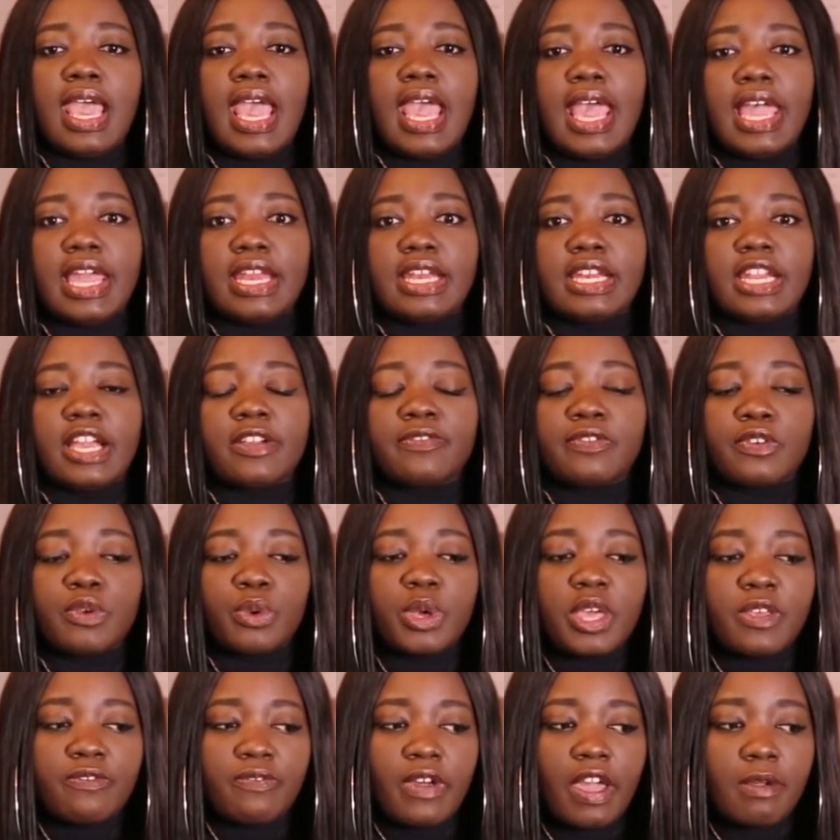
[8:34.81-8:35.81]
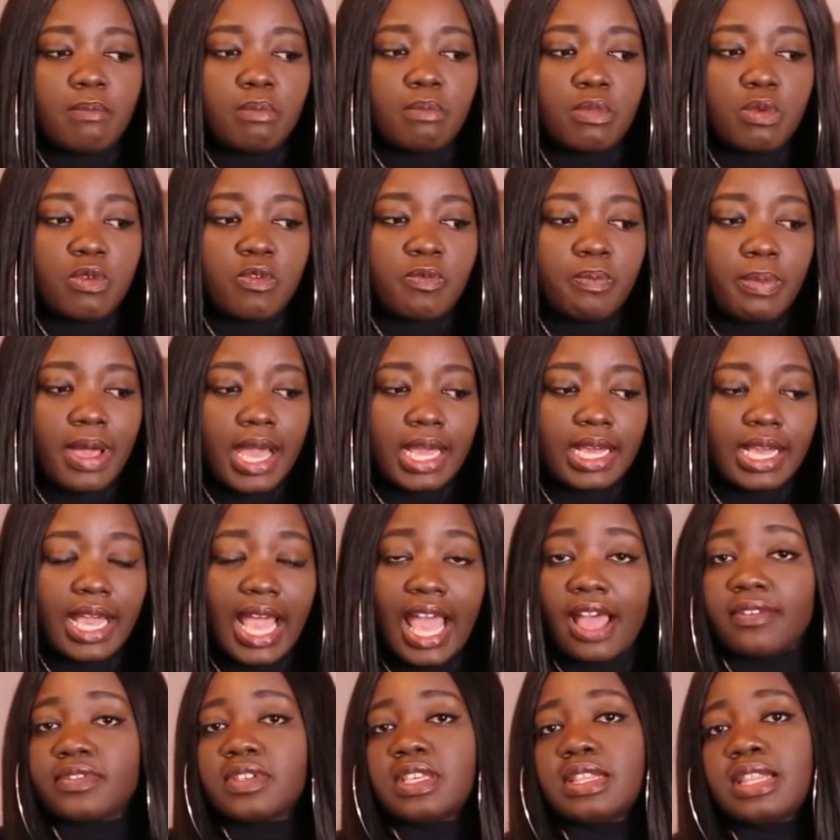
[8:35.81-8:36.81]
And I feel if I move back
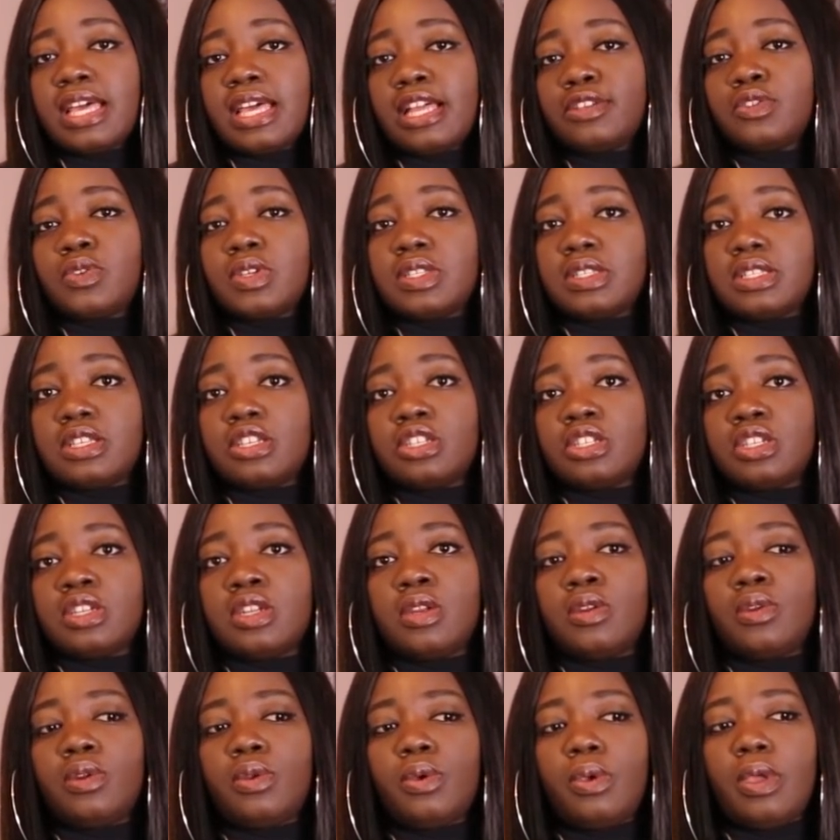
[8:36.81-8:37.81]
after that transition,